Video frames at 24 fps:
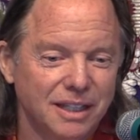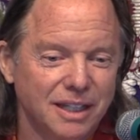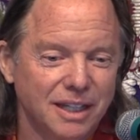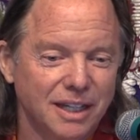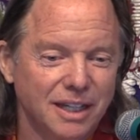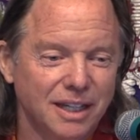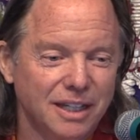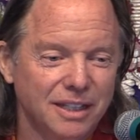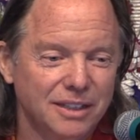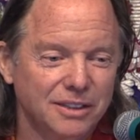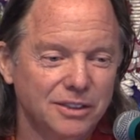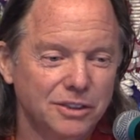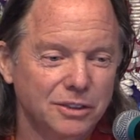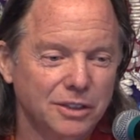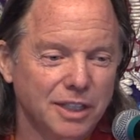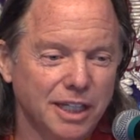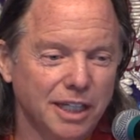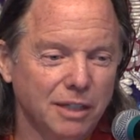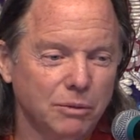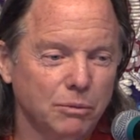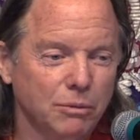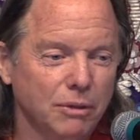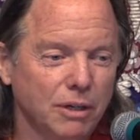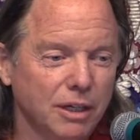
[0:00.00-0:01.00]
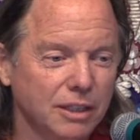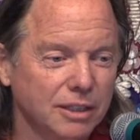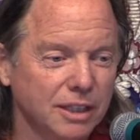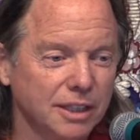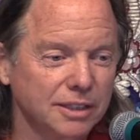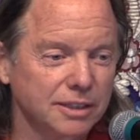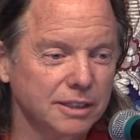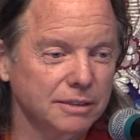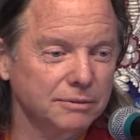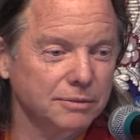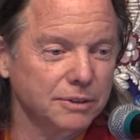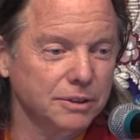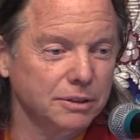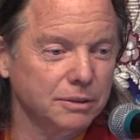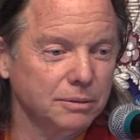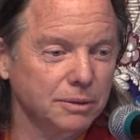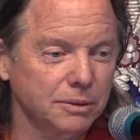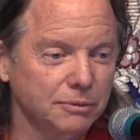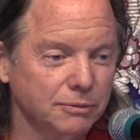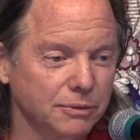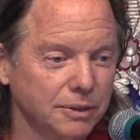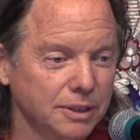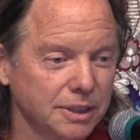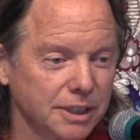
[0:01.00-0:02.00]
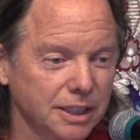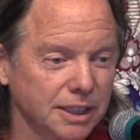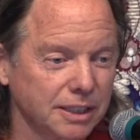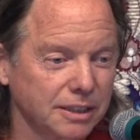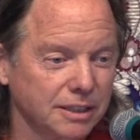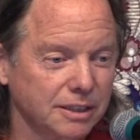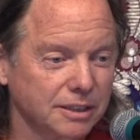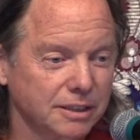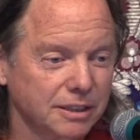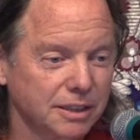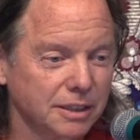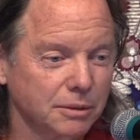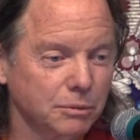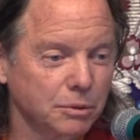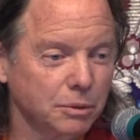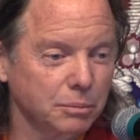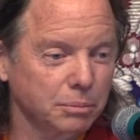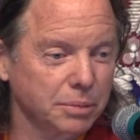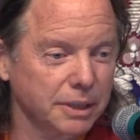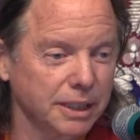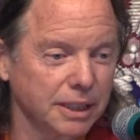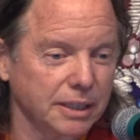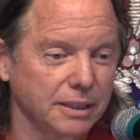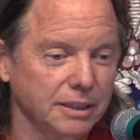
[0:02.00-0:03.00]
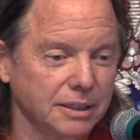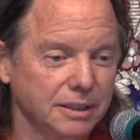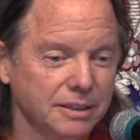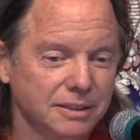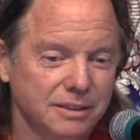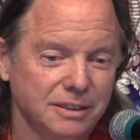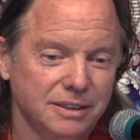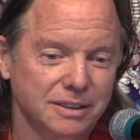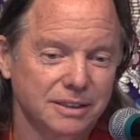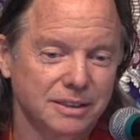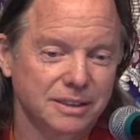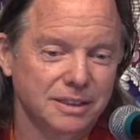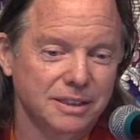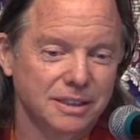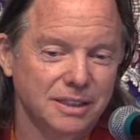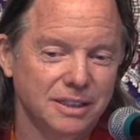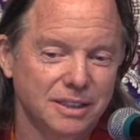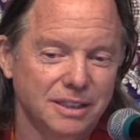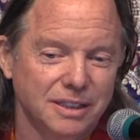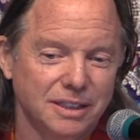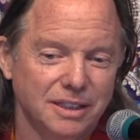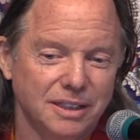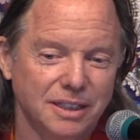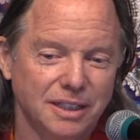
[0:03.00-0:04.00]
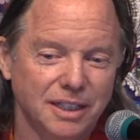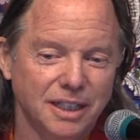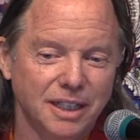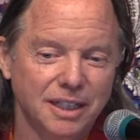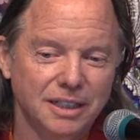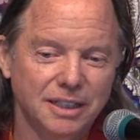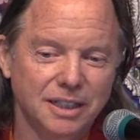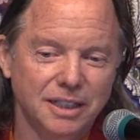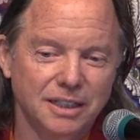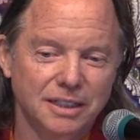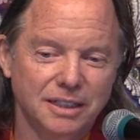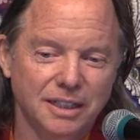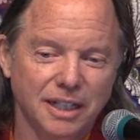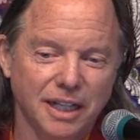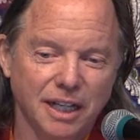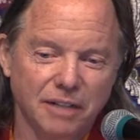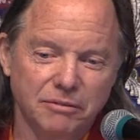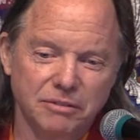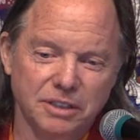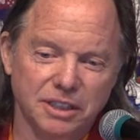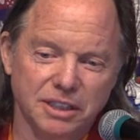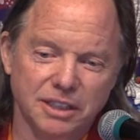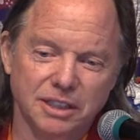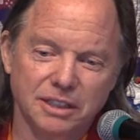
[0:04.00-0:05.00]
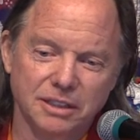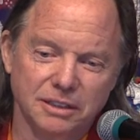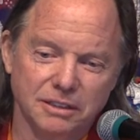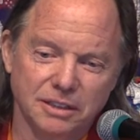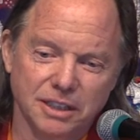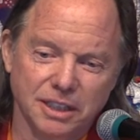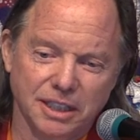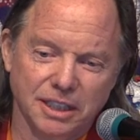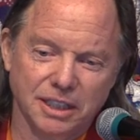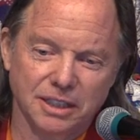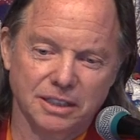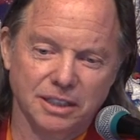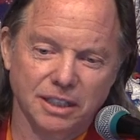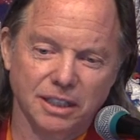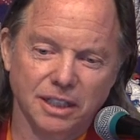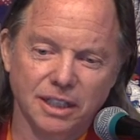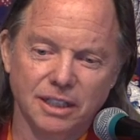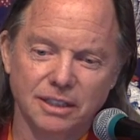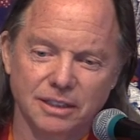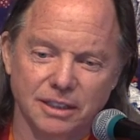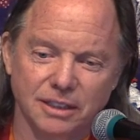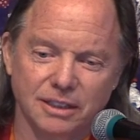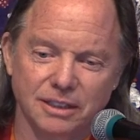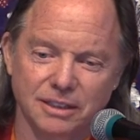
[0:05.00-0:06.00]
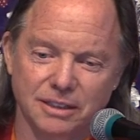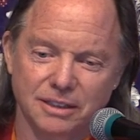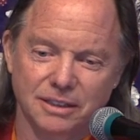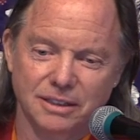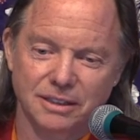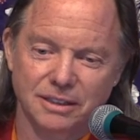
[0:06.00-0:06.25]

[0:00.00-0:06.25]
uh, you can't walk on it for three, four days. It will break. And then every year it gets harder,